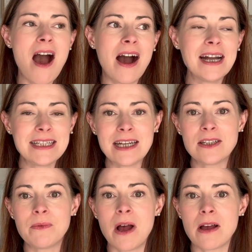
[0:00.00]
I tend to
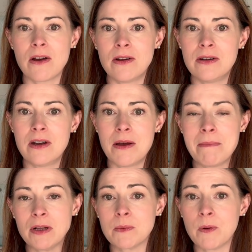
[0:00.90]
work on
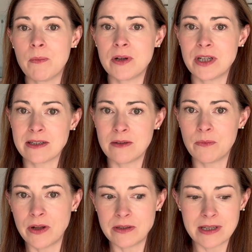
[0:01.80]
multiple projects at
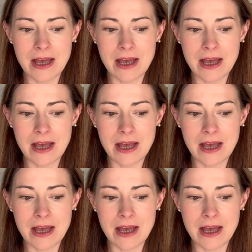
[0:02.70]
once,